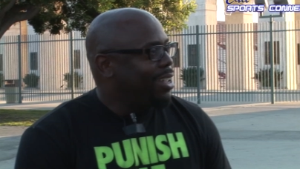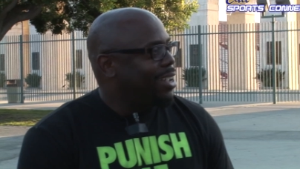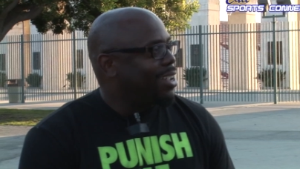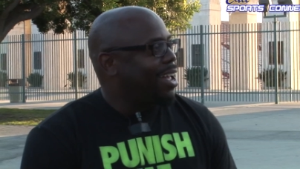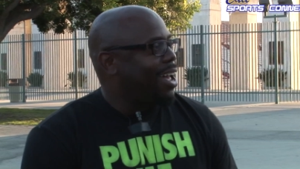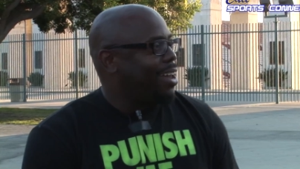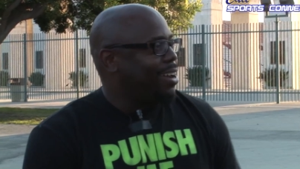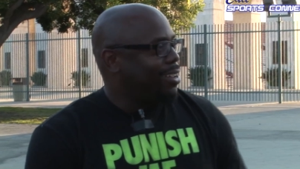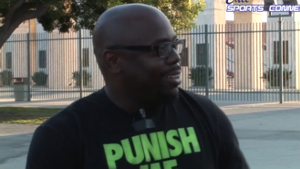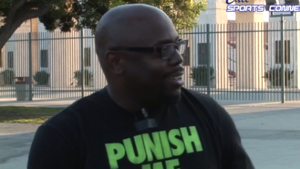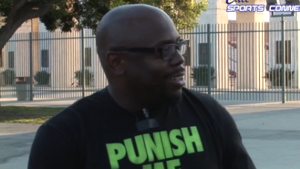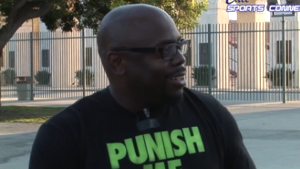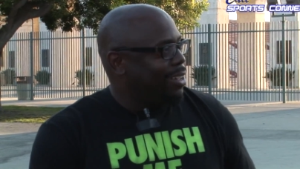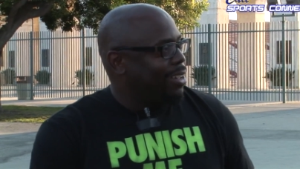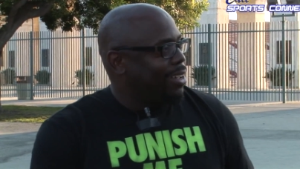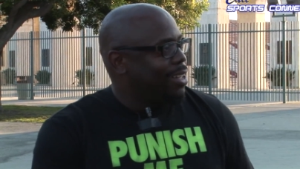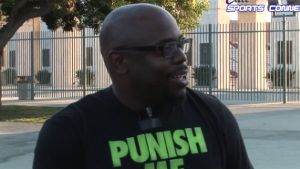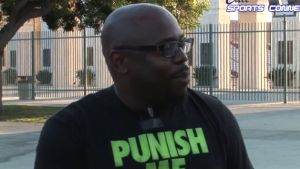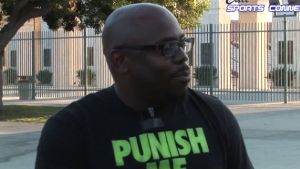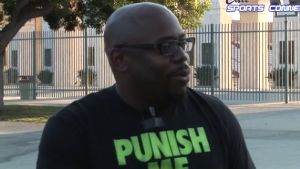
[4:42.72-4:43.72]
got
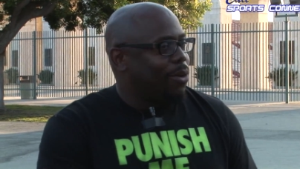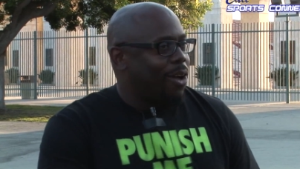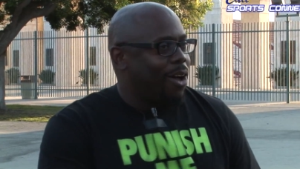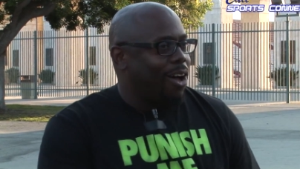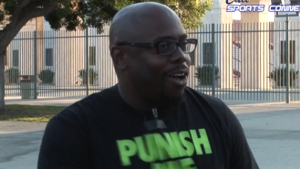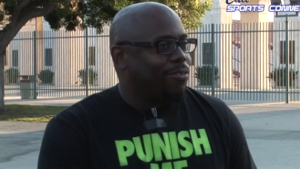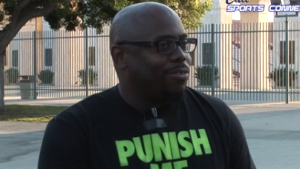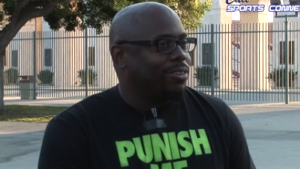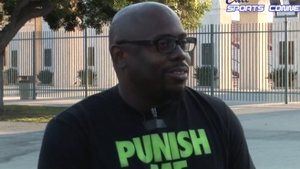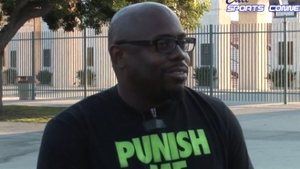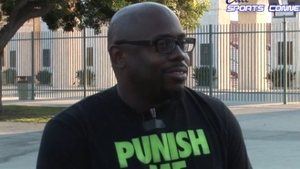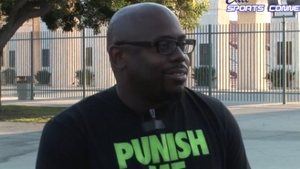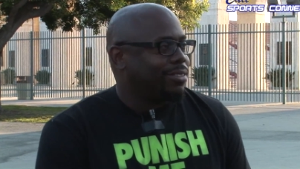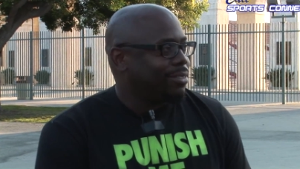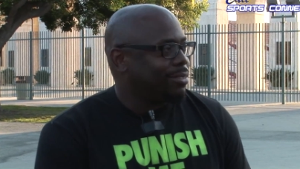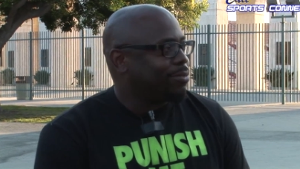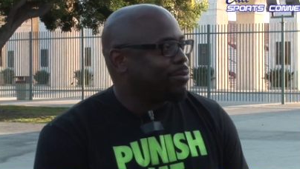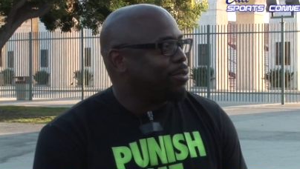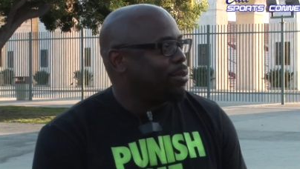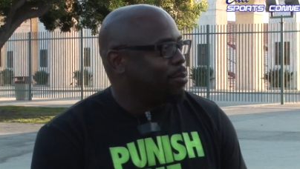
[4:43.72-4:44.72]
a couple offers
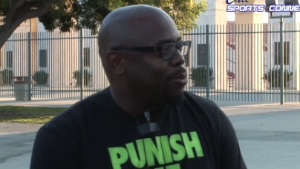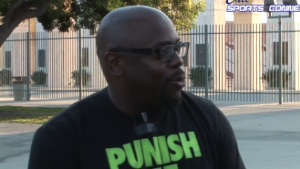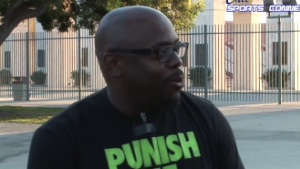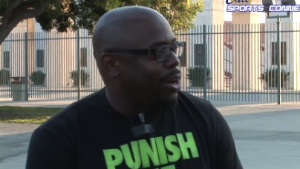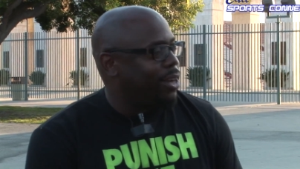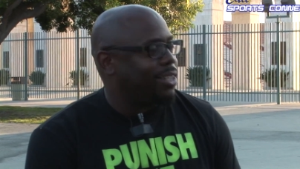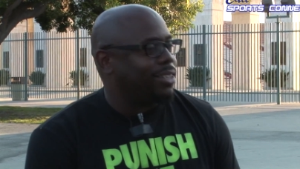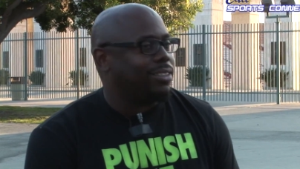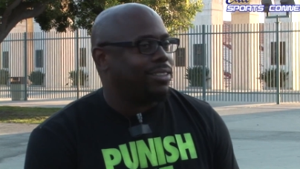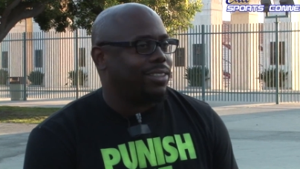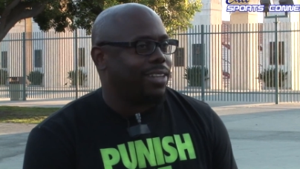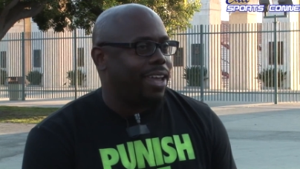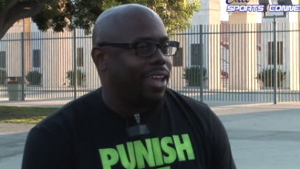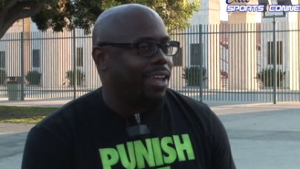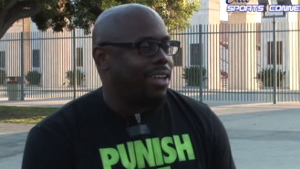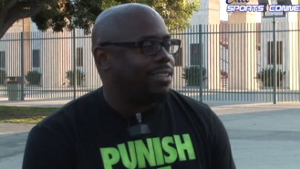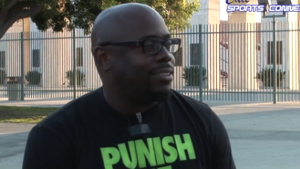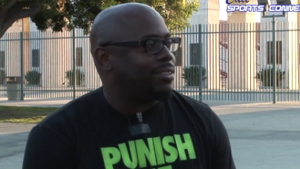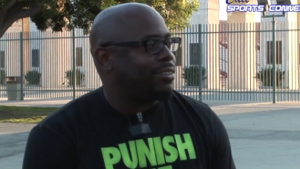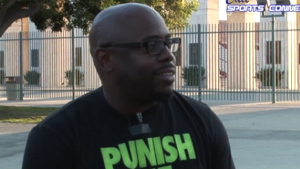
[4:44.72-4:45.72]
from Oregon
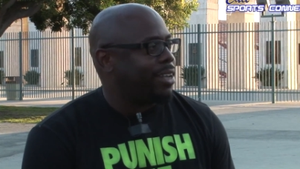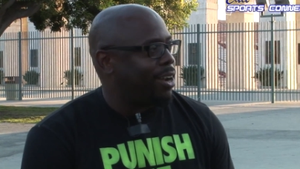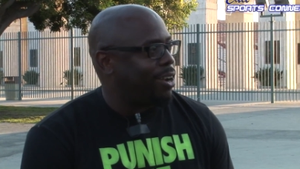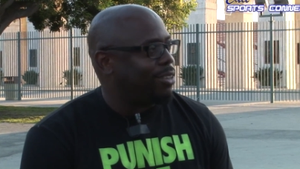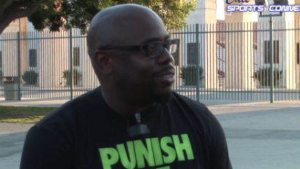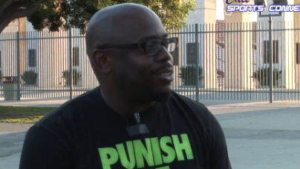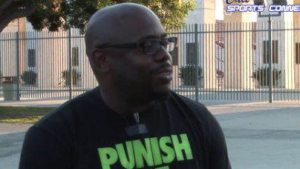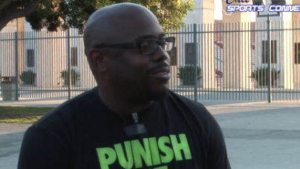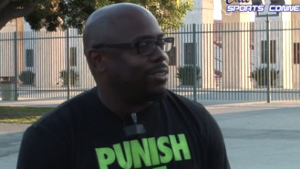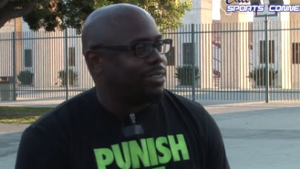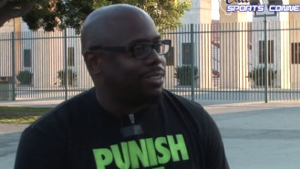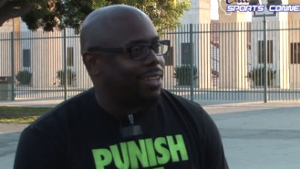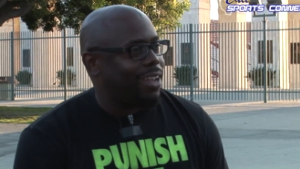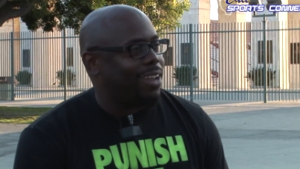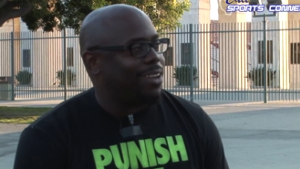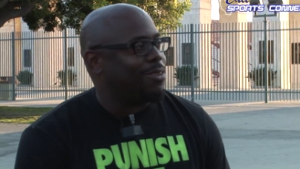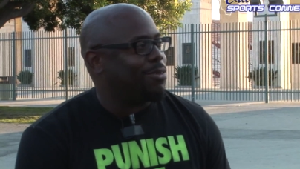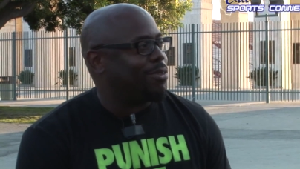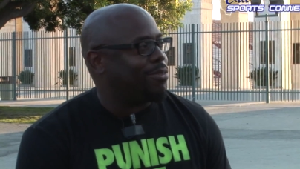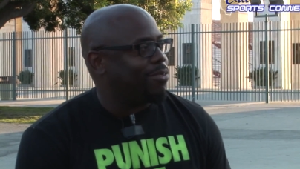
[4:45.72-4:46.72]
State and Arizona
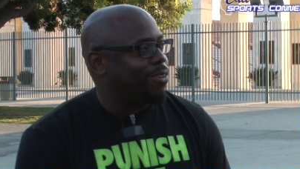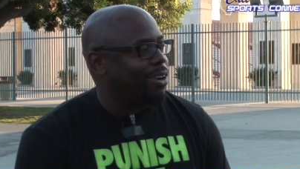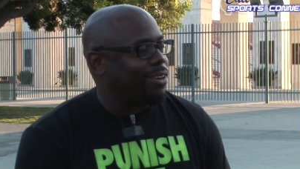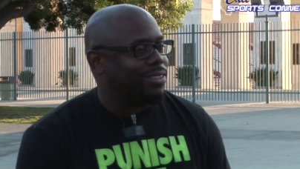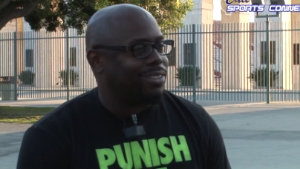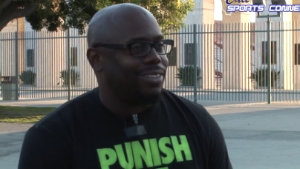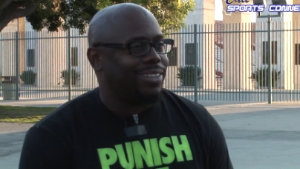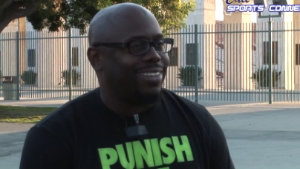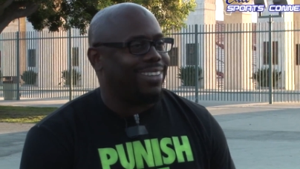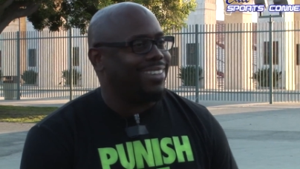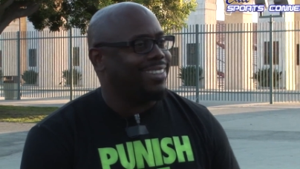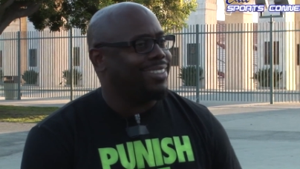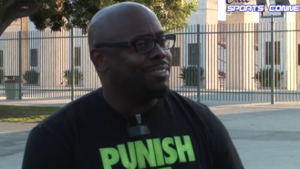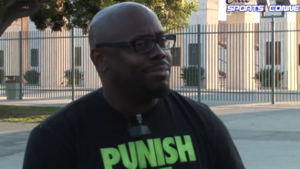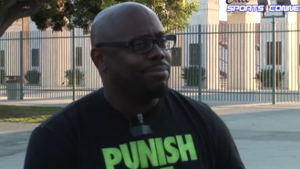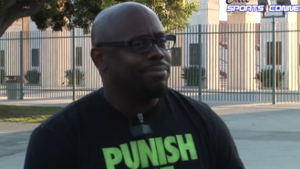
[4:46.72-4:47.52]
State University.